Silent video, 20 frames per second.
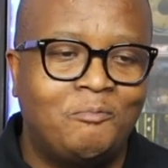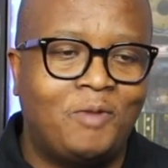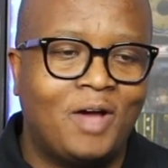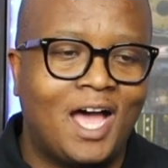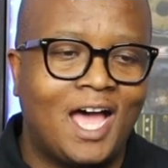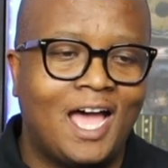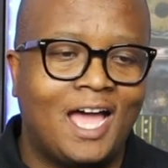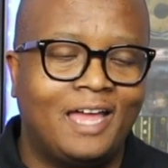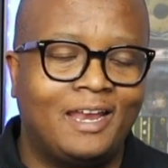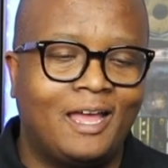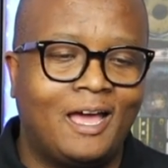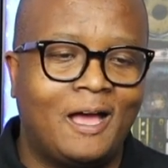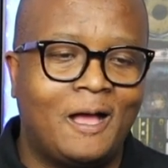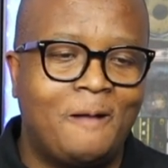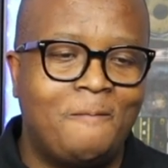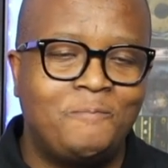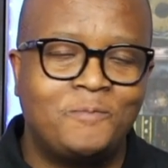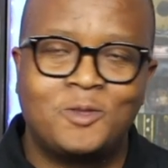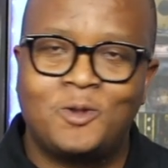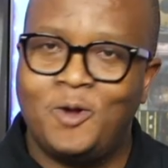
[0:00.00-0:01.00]
But
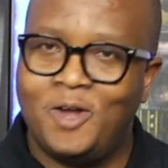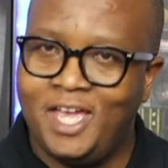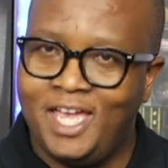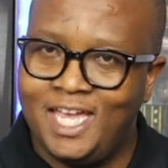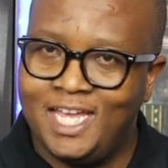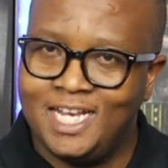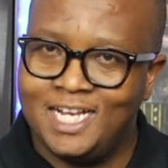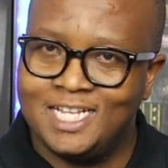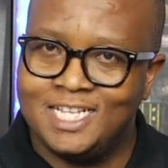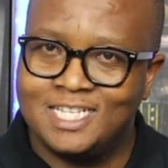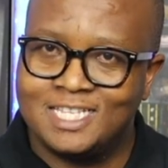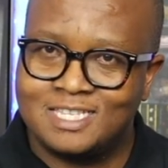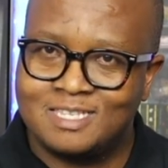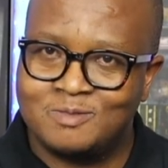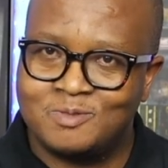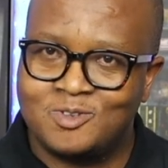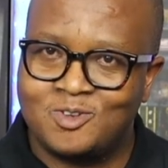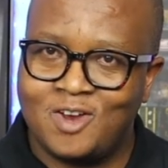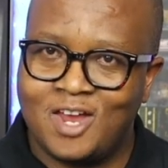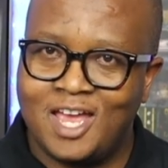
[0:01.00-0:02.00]
go ahead and hit the
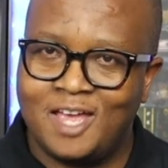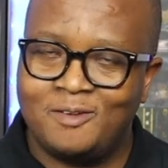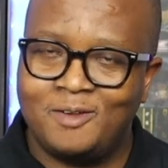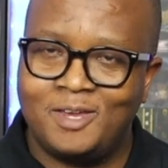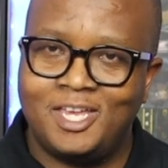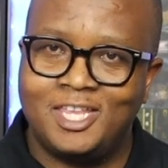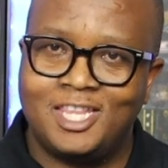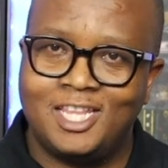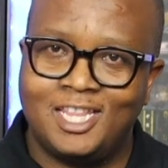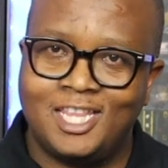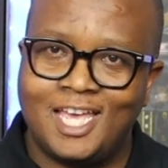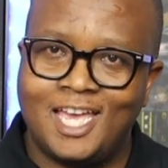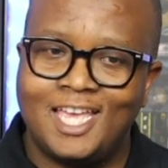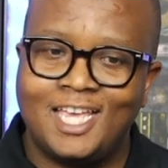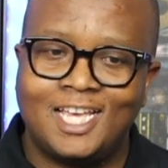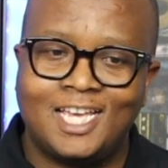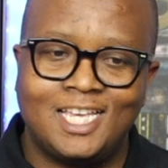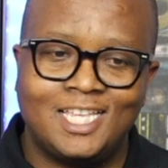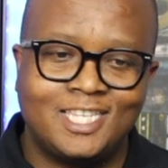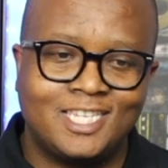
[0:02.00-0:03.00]
subscribe, hit the
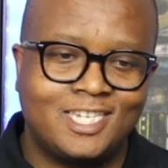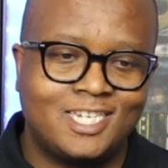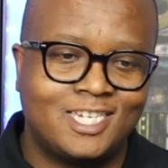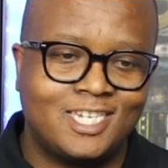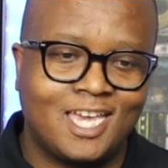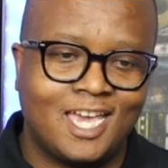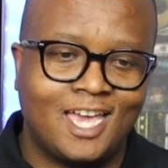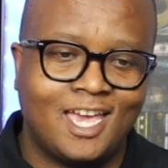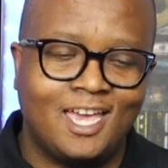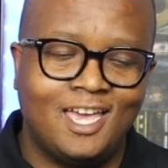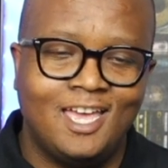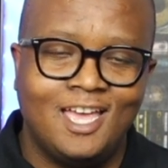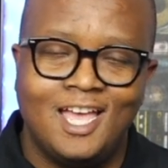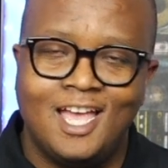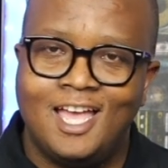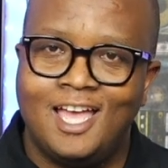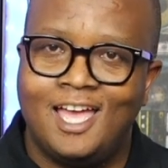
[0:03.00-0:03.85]
like, hit the share.